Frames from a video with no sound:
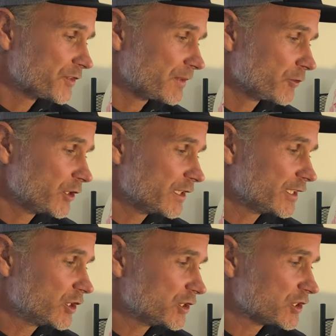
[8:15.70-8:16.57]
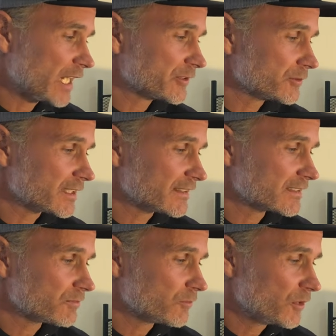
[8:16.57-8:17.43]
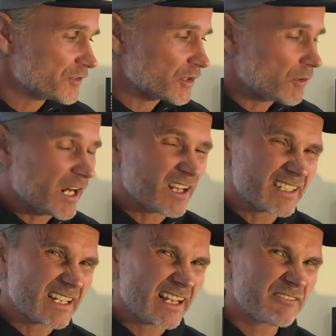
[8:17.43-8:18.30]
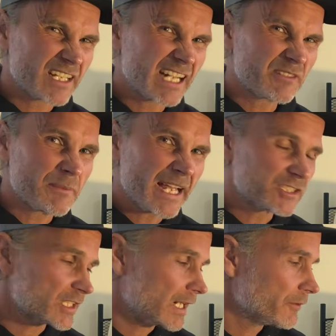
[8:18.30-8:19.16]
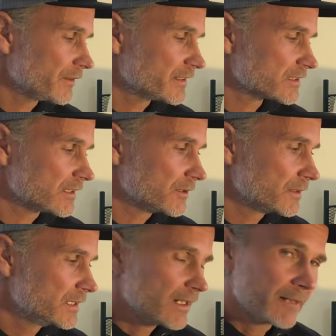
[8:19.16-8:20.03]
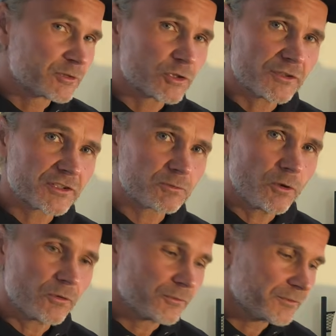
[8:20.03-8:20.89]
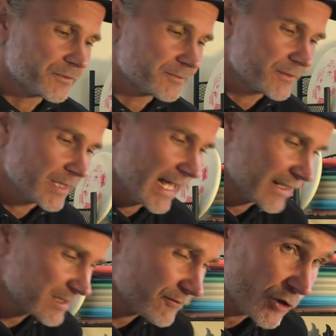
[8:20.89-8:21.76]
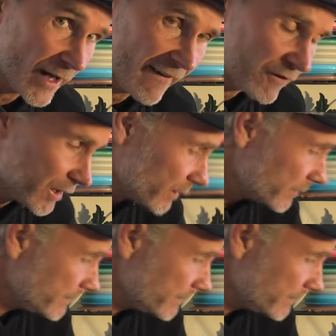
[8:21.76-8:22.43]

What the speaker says: really good shots with this, once in a while I have a kind of a bad shot with it, so I'm sure this won't last forever.